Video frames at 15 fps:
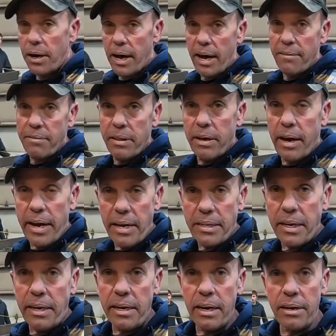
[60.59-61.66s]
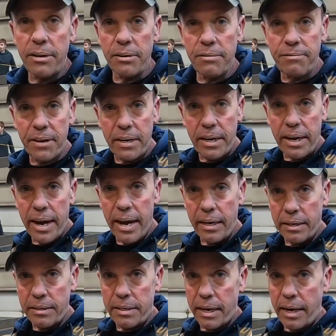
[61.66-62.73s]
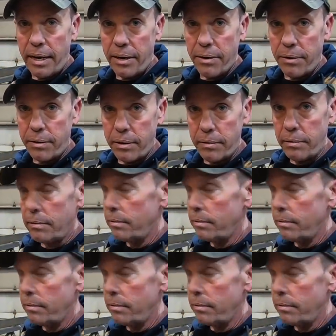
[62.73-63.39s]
to have the 1,850 gallon tank on it.